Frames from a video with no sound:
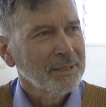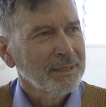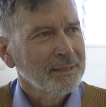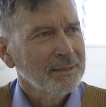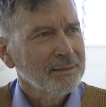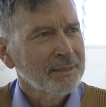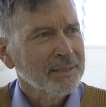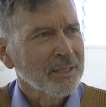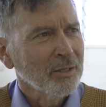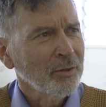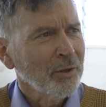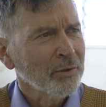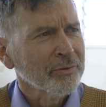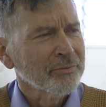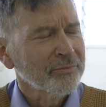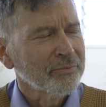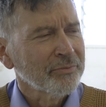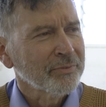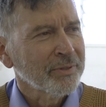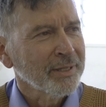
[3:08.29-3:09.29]
there's a lot
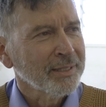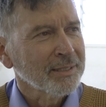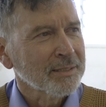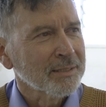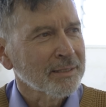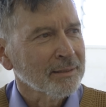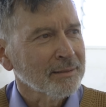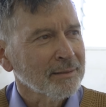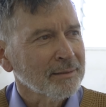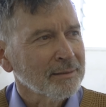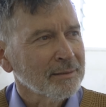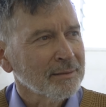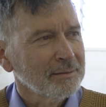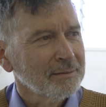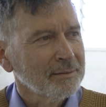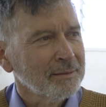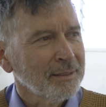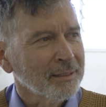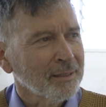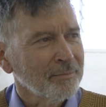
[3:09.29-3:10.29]
of things
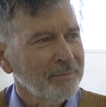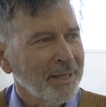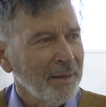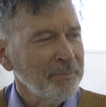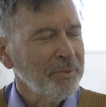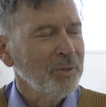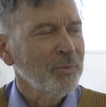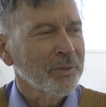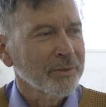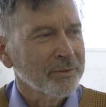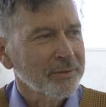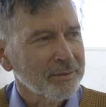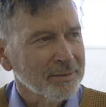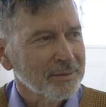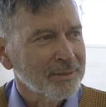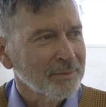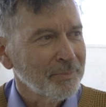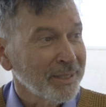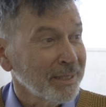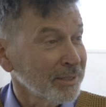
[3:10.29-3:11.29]
that I'm happy with
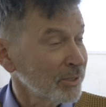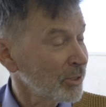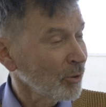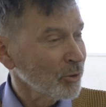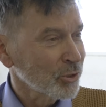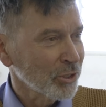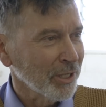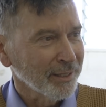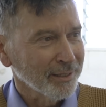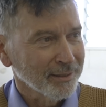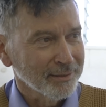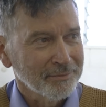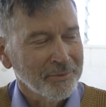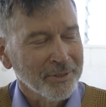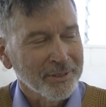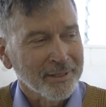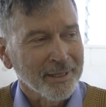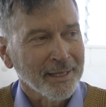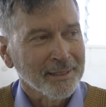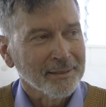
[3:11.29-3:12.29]
to be associated
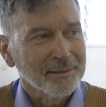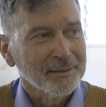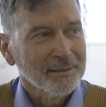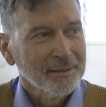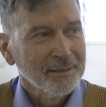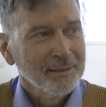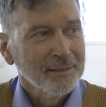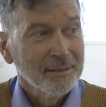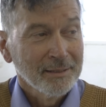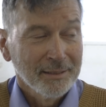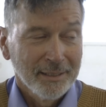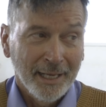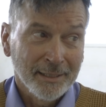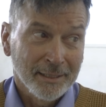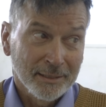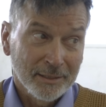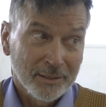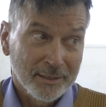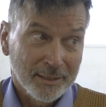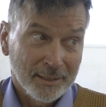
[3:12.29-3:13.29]
with that, and
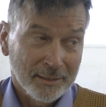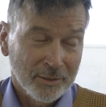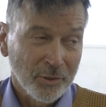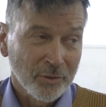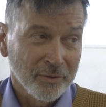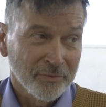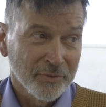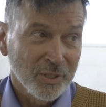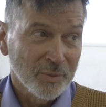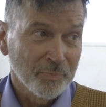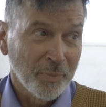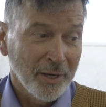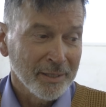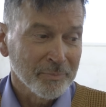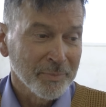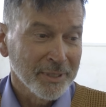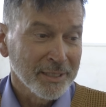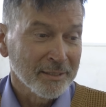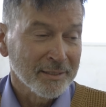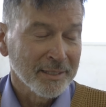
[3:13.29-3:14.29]
it's sort of inspired
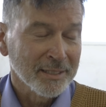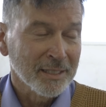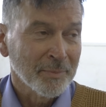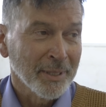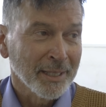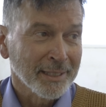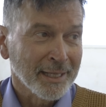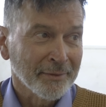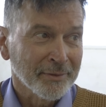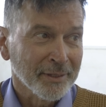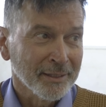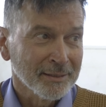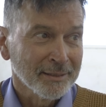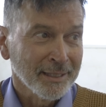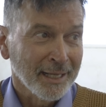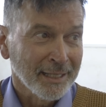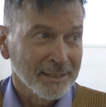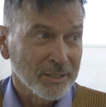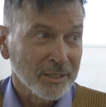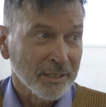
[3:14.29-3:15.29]
me to think about other
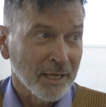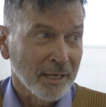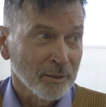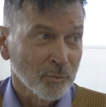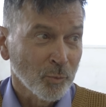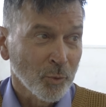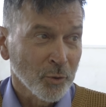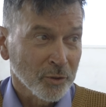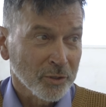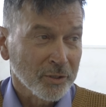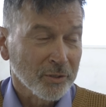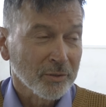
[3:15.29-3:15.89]
large-scale work.